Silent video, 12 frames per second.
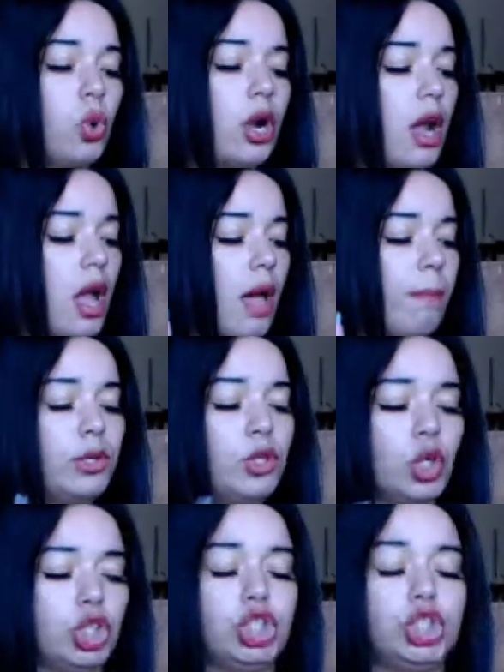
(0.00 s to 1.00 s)
up
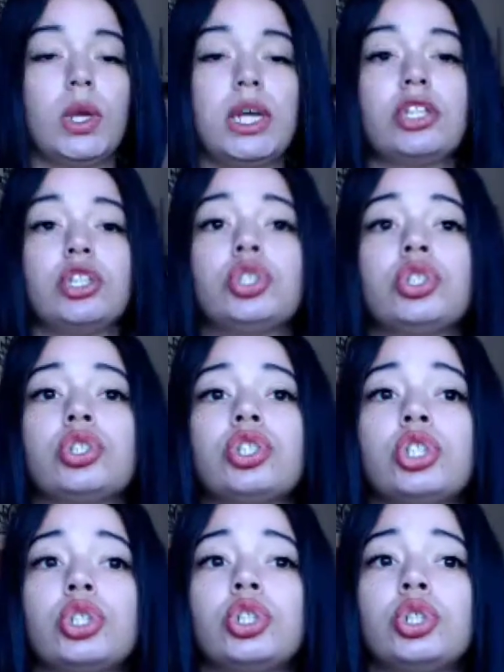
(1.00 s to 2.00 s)
your strength,
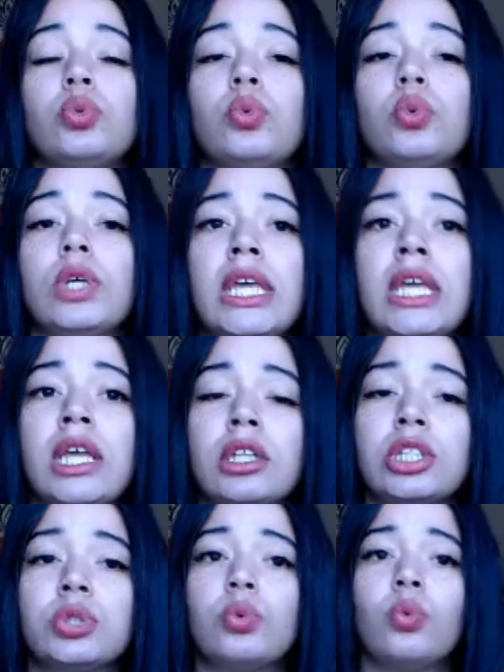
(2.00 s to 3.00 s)

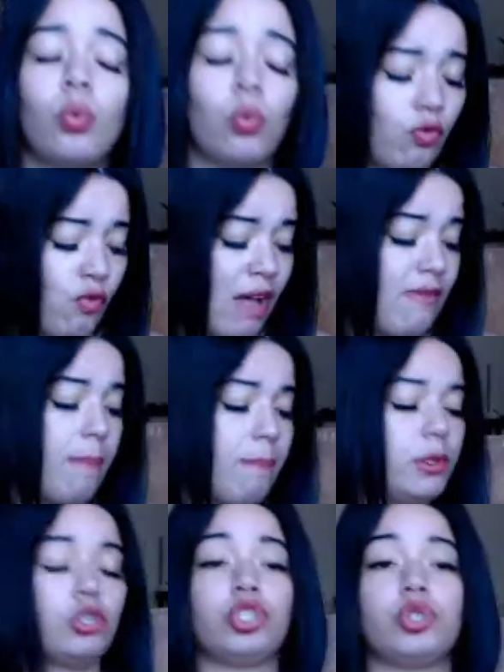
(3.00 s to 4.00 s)
to rev
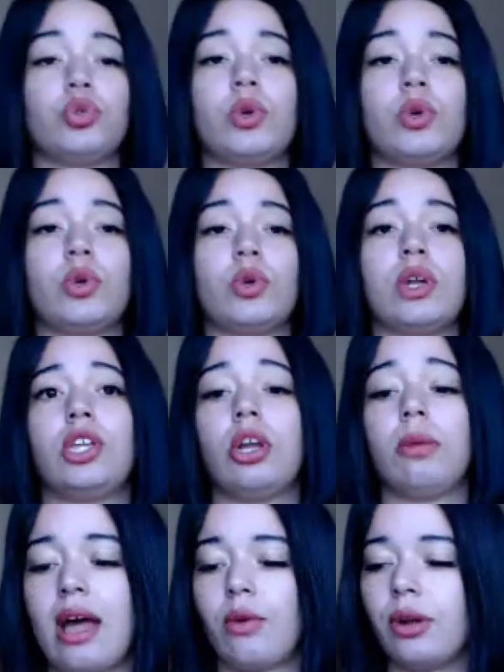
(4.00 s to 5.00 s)
up your strength and your
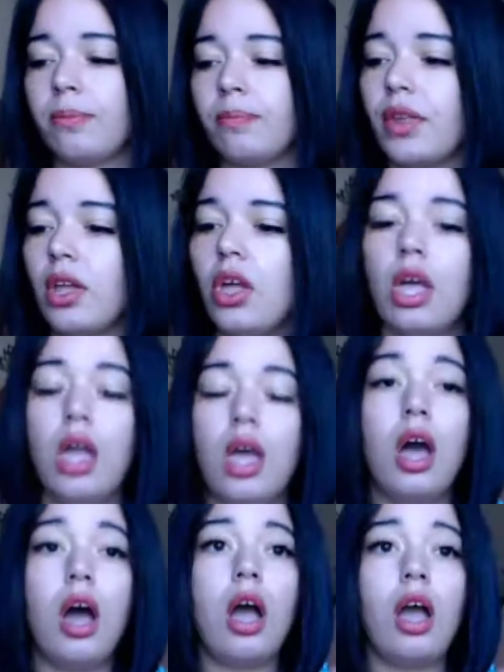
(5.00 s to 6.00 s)
power.
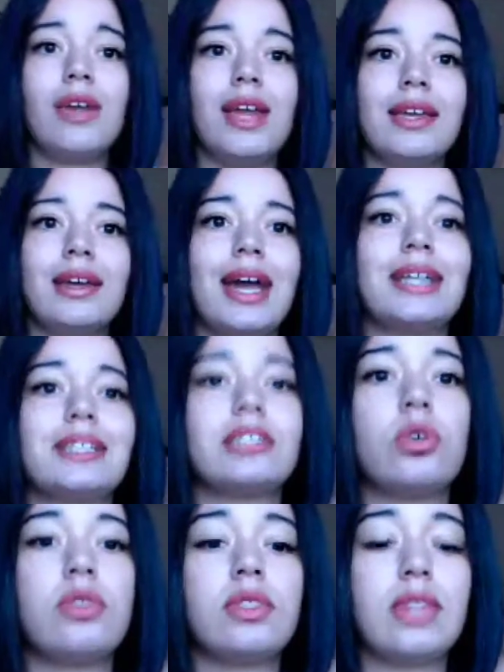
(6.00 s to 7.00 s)
Alright guys,
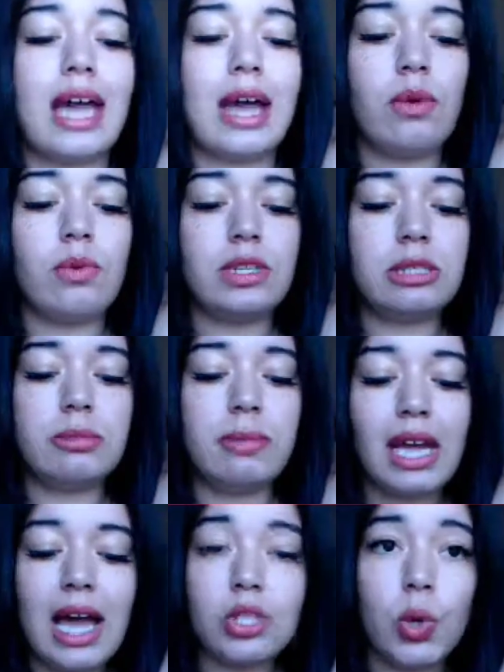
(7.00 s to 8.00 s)
so that was my
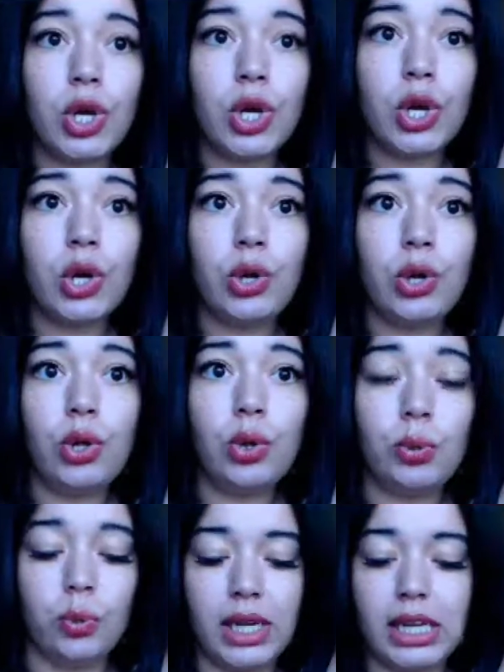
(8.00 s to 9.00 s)
Goddess Oracle
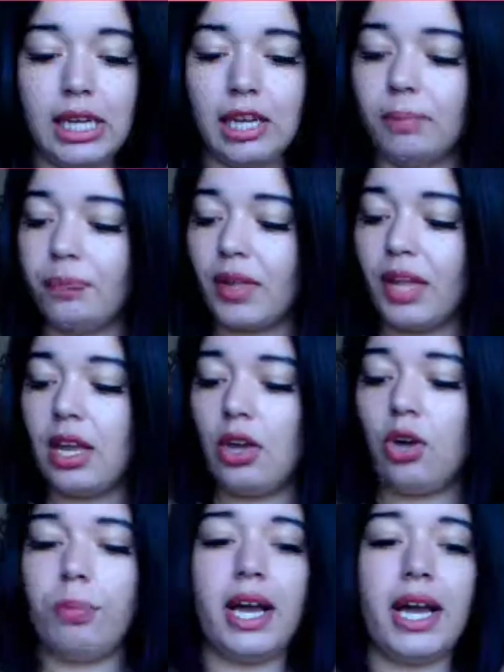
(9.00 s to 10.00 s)
reading, and I
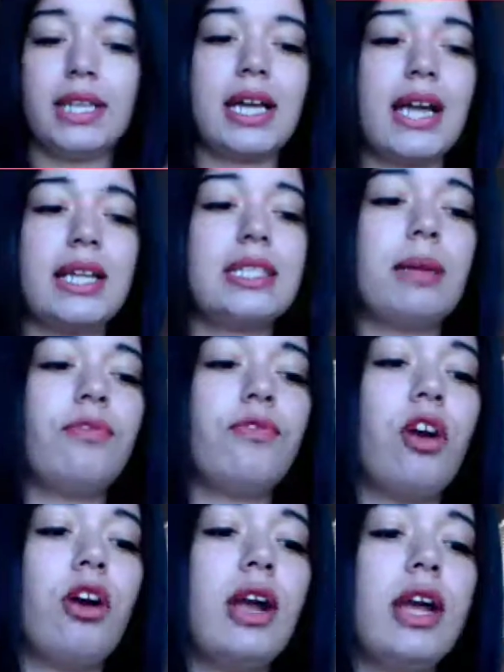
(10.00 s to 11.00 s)
hope you guys got something
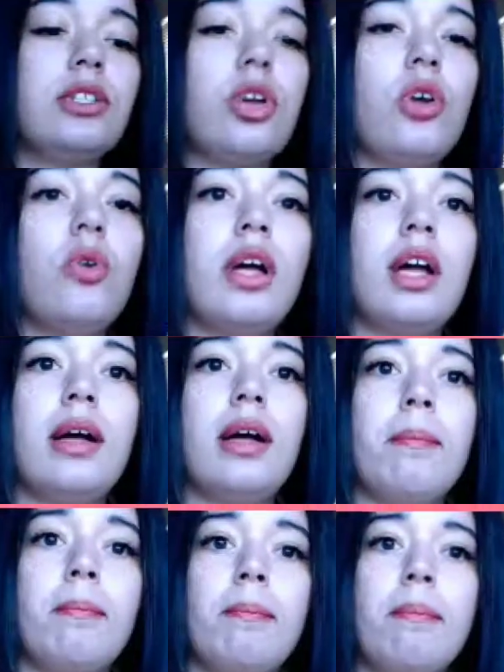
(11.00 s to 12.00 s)
for it. Don't
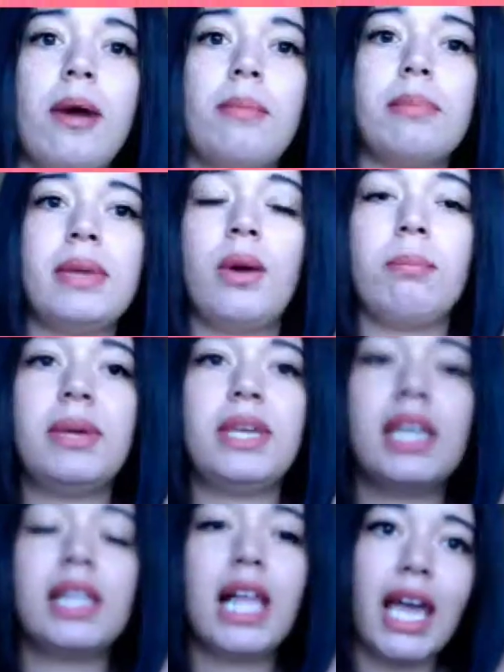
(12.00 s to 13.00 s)
mount me on
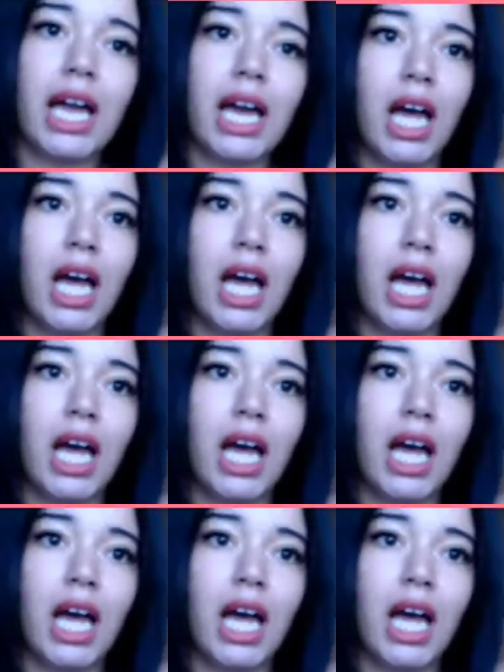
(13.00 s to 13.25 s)
being like